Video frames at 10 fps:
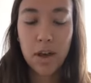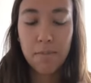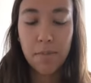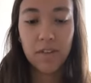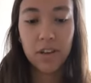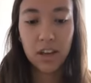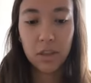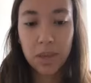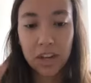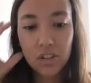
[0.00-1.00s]
pelvic
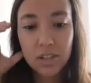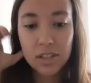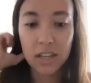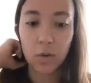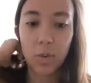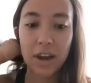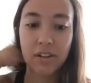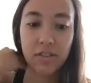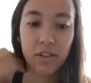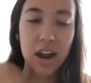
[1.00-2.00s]
health patients, like a
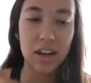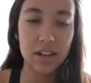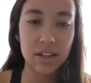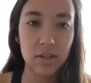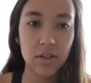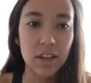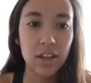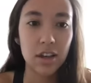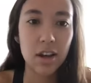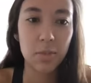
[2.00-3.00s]
wider variety too.
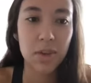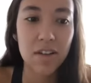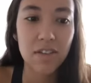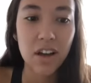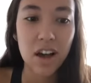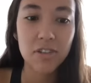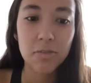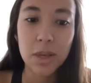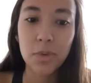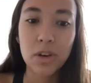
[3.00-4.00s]
We have a lot of
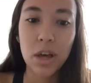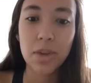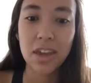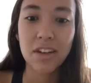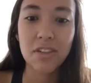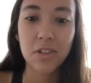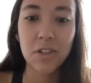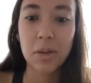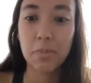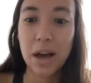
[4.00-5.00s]
people coming in for
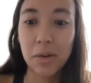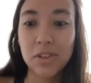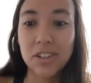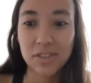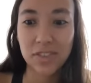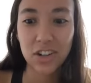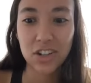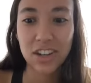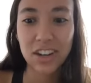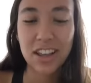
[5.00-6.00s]
like bowel
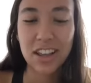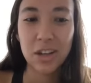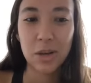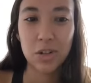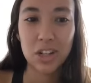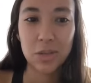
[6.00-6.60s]
dysfunction, which has